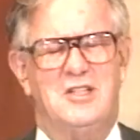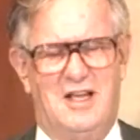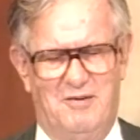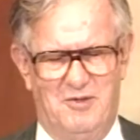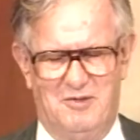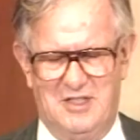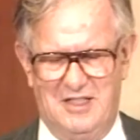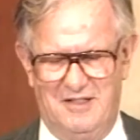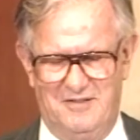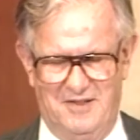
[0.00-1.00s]
I would
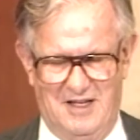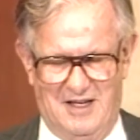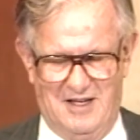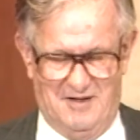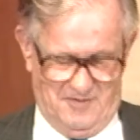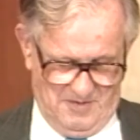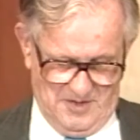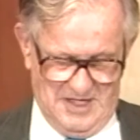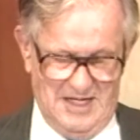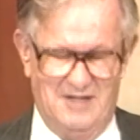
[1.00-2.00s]
receive from
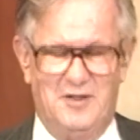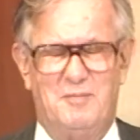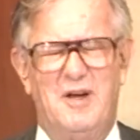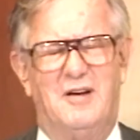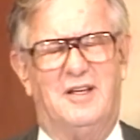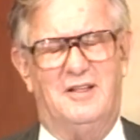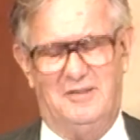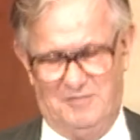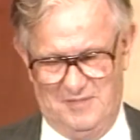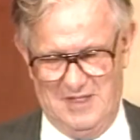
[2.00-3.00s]
the Scientific American